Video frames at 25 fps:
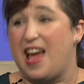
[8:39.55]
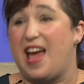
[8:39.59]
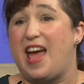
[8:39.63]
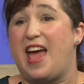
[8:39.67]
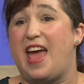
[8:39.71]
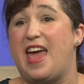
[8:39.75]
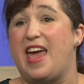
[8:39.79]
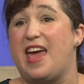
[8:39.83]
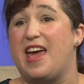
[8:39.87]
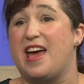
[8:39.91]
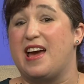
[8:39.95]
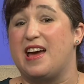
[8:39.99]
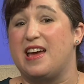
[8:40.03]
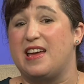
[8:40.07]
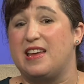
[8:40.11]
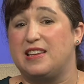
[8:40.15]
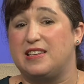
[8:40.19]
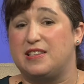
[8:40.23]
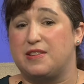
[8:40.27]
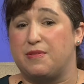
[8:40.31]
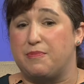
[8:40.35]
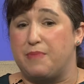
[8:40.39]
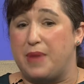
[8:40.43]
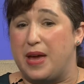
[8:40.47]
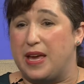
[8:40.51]

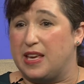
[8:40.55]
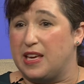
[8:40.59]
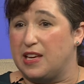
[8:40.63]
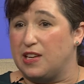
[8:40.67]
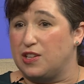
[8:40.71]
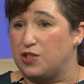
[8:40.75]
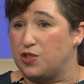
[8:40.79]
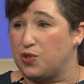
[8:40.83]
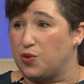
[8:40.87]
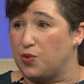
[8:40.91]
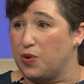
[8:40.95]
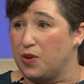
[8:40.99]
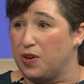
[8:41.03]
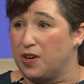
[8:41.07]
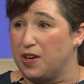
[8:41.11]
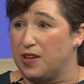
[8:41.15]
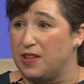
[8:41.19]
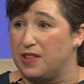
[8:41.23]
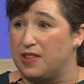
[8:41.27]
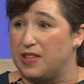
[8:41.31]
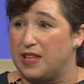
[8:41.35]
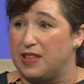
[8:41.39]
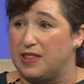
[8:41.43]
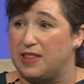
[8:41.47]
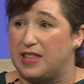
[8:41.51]
and making sure
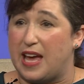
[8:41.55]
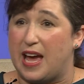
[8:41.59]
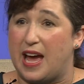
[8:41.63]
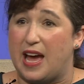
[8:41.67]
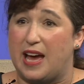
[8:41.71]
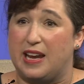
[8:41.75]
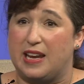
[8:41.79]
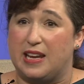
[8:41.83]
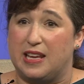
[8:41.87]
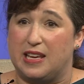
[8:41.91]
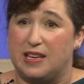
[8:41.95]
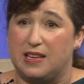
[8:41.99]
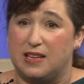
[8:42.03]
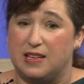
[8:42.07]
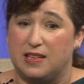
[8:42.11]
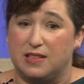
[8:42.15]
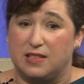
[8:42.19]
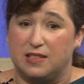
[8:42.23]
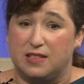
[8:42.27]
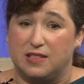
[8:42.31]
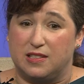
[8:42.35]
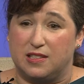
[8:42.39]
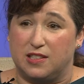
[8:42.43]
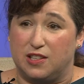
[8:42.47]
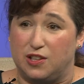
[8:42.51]
that that
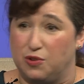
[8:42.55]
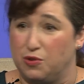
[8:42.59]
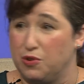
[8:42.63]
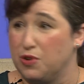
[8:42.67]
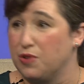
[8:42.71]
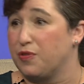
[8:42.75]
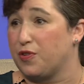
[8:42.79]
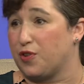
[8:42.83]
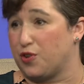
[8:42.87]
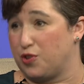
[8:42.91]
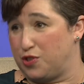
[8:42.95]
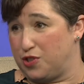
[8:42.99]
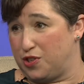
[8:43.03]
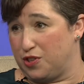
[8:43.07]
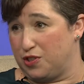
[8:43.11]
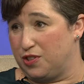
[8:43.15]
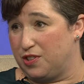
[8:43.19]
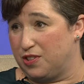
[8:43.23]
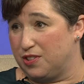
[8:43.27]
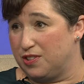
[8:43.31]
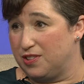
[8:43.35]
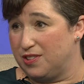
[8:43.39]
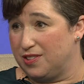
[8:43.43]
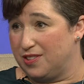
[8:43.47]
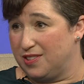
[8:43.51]
is
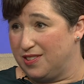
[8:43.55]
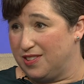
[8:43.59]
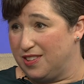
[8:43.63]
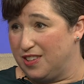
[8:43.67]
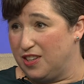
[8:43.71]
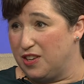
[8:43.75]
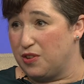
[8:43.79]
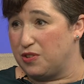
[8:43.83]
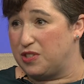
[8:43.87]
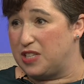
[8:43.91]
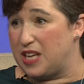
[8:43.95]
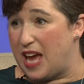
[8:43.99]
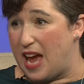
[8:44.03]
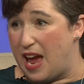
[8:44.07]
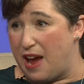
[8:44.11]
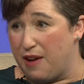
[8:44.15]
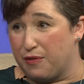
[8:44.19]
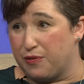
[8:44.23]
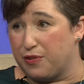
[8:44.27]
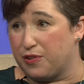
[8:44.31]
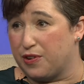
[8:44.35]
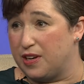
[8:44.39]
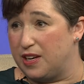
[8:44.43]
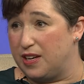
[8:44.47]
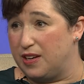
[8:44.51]
universal, you know, to
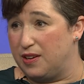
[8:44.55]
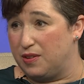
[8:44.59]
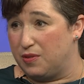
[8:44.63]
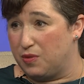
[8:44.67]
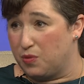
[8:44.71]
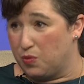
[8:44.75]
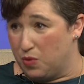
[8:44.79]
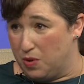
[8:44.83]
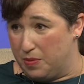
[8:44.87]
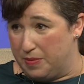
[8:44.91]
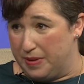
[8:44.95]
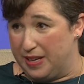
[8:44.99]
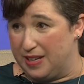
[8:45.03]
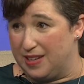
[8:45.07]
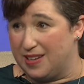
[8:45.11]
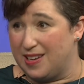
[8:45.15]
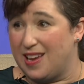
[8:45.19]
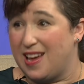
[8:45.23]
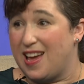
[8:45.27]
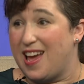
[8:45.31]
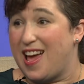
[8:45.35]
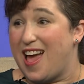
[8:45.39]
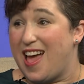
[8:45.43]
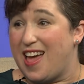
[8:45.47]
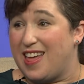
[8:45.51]
every woman.
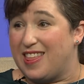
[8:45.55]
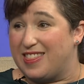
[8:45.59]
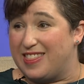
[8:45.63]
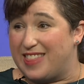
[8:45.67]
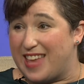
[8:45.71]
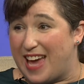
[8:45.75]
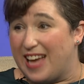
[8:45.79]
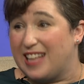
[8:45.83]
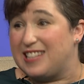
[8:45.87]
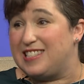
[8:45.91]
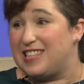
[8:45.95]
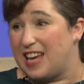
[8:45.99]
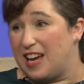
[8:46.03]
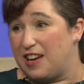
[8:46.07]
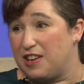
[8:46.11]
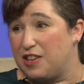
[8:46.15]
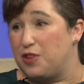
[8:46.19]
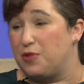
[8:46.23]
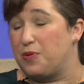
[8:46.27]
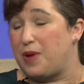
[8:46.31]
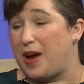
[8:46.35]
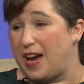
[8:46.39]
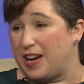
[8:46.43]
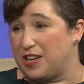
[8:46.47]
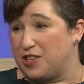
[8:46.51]
That's how you
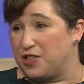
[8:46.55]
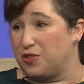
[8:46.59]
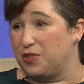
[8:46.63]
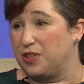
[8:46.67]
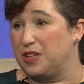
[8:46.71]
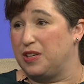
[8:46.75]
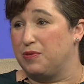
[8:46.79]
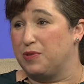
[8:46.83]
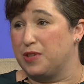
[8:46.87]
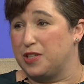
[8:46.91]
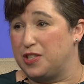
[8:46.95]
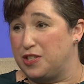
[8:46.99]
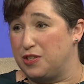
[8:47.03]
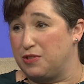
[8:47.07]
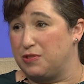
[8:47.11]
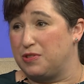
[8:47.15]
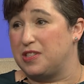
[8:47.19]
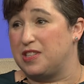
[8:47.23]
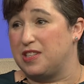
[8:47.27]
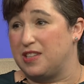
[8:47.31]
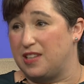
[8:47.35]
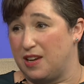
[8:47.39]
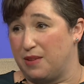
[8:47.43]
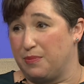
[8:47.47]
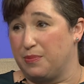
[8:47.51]
actually reduce the
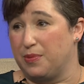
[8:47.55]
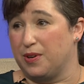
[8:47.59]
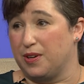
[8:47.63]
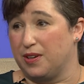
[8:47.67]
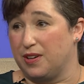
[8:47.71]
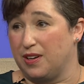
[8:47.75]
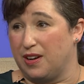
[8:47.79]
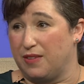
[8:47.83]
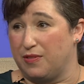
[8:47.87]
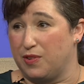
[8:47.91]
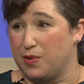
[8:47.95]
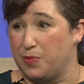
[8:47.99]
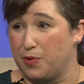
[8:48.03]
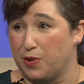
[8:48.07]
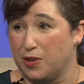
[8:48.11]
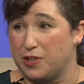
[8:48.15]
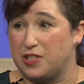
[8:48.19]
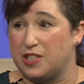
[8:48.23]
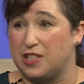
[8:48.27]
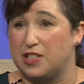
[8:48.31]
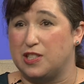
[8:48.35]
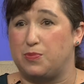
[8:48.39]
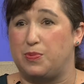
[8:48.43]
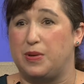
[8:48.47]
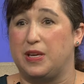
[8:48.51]
number of
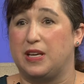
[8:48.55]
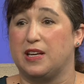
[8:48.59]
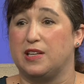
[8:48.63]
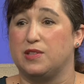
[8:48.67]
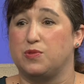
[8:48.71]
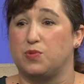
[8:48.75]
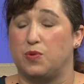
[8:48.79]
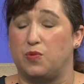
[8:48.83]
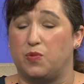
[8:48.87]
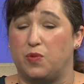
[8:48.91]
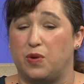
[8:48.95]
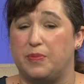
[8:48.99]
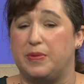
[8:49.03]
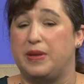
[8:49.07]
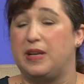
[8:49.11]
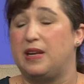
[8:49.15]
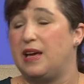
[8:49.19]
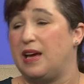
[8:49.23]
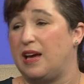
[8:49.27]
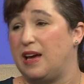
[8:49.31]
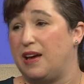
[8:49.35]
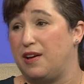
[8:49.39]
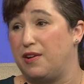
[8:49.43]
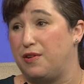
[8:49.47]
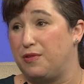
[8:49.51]
abortions because when women
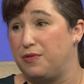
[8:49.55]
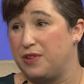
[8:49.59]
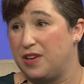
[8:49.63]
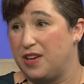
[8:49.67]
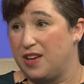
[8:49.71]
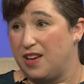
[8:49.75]
have